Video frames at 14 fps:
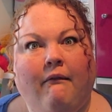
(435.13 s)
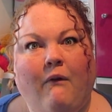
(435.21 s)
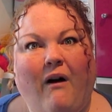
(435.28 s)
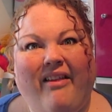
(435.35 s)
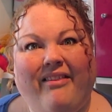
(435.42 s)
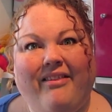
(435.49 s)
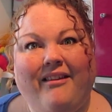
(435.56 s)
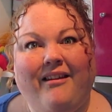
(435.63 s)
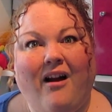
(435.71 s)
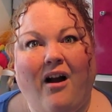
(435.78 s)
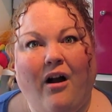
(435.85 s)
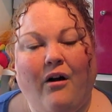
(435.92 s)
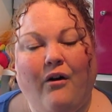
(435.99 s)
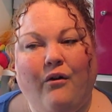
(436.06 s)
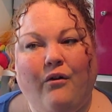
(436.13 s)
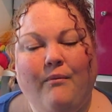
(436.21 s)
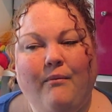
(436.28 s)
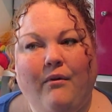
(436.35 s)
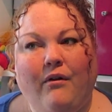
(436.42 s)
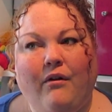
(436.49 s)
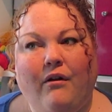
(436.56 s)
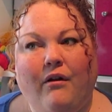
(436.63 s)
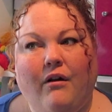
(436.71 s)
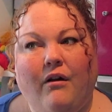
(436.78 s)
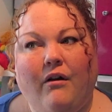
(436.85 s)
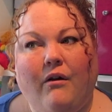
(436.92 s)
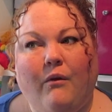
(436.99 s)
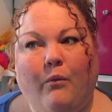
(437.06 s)
other than at home,
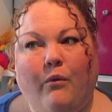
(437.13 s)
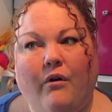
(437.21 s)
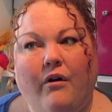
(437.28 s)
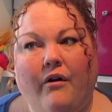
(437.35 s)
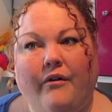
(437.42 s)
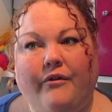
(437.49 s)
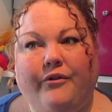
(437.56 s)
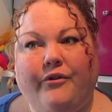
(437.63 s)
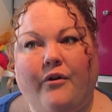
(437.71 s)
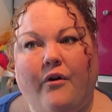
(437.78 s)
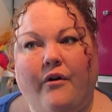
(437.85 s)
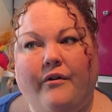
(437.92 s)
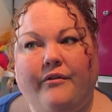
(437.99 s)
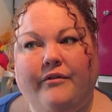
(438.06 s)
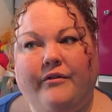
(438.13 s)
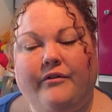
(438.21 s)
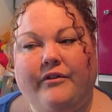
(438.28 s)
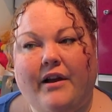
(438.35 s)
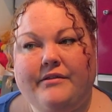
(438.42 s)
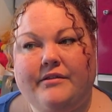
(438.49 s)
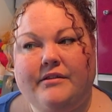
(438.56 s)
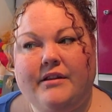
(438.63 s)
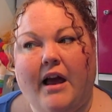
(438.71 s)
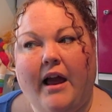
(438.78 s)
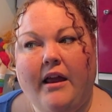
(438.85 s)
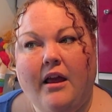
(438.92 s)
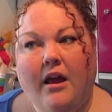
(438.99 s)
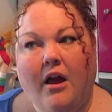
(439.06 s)
was on
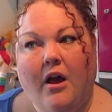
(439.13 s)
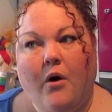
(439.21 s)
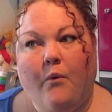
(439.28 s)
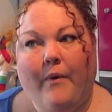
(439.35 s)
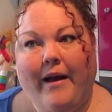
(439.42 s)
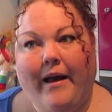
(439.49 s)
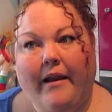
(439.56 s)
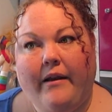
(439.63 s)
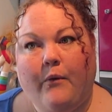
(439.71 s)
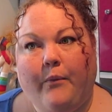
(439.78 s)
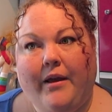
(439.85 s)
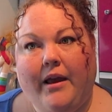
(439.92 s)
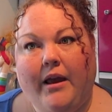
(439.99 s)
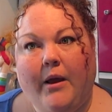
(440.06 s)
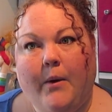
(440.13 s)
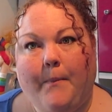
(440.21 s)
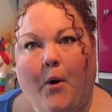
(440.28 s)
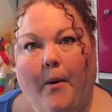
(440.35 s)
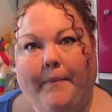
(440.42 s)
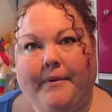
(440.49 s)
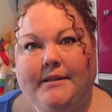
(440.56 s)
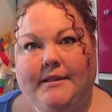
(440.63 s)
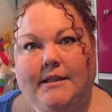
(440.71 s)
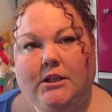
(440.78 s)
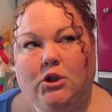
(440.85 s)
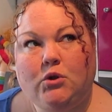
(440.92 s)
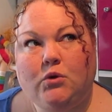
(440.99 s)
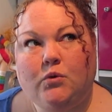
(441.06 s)
Saturday when we popped
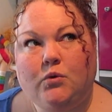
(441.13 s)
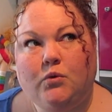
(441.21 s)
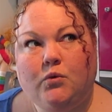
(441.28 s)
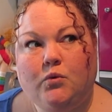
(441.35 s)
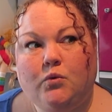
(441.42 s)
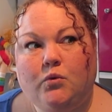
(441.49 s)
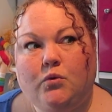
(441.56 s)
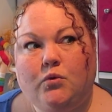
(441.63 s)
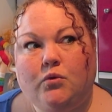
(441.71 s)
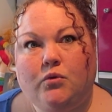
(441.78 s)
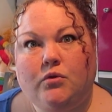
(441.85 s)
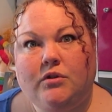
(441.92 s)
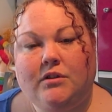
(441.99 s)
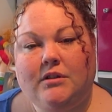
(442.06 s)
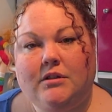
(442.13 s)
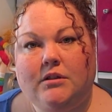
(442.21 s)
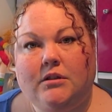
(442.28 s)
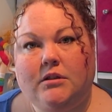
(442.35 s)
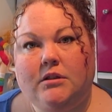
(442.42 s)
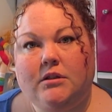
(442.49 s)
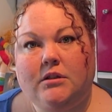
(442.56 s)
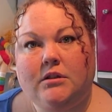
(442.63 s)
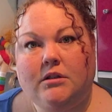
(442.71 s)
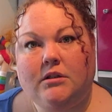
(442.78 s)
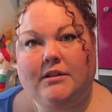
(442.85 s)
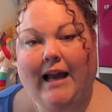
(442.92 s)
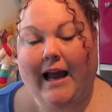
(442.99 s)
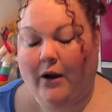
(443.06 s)
into
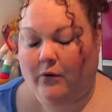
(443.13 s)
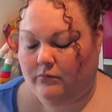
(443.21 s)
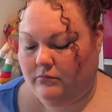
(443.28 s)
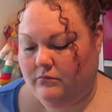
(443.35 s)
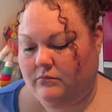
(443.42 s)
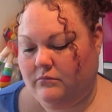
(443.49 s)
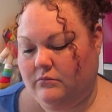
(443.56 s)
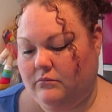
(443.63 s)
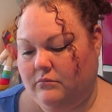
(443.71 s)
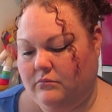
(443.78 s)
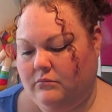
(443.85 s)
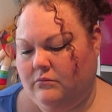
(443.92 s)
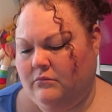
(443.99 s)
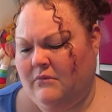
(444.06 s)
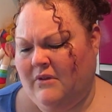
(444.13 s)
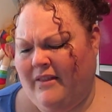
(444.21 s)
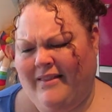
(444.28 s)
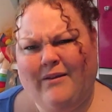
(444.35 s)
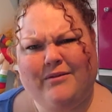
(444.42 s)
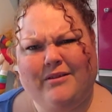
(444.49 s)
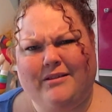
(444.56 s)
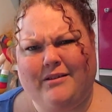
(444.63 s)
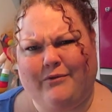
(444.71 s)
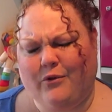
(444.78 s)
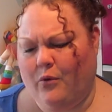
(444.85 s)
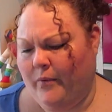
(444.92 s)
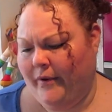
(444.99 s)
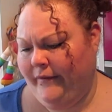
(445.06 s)
the town. That's a
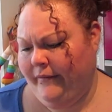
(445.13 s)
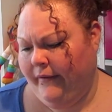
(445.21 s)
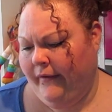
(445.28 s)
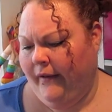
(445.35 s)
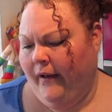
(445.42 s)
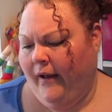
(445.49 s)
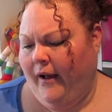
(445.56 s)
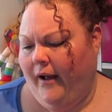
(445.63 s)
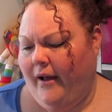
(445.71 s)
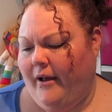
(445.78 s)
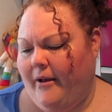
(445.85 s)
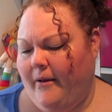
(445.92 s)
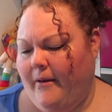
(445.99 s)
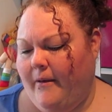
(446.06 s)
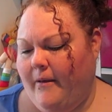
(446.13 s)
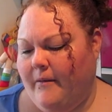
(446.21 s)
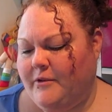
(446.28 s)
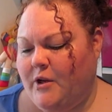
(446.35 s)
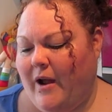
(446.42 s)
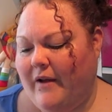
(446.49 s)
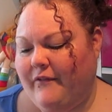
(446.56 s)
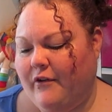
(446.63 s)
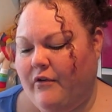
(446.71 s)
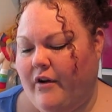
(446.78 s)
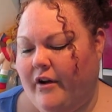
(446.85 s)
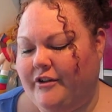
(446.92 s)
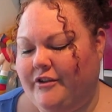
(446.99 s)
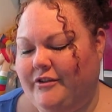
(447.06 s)
difficult one. Do you have a
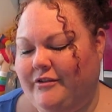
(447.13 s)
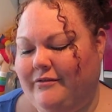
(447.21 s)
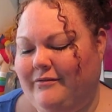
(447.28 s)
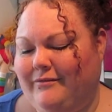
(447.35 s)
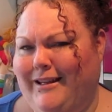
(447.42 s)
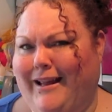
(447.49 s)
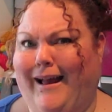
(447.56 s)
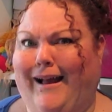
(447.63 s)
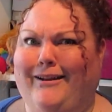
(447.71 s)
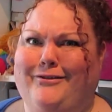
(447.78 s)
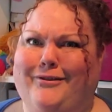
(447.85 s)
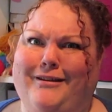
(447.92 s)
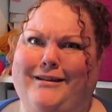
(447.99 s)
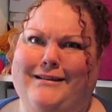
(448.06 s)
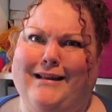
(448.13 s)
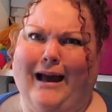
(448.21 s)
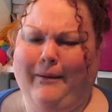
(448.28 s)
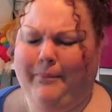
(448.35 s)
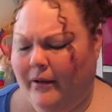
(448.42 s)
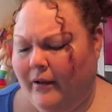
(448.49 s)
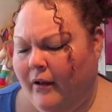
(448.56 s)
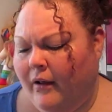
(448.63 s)
crush? Yeah, Johnny Depp.